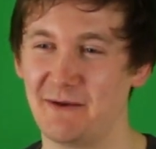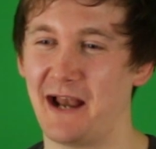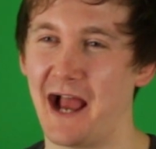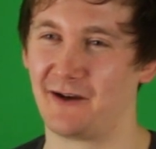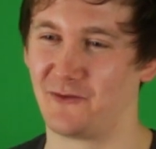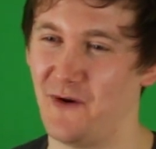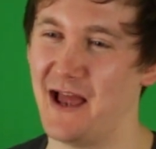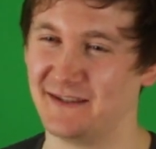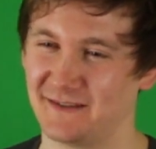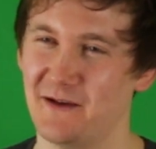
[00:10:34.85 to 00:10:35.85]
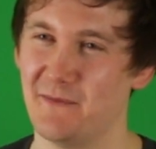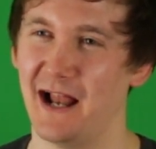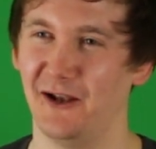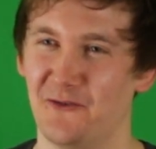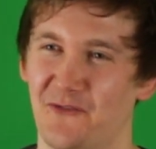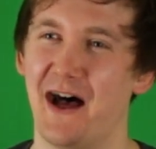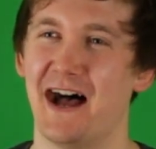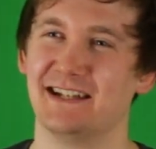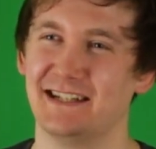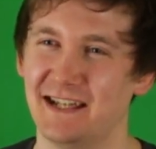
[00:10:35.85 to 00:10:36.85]
when Hank threatens them, and I love that
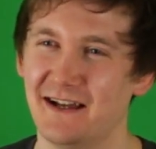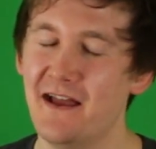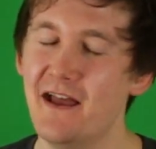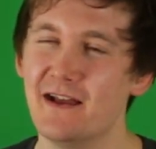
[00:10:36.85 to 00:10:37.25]
idea. And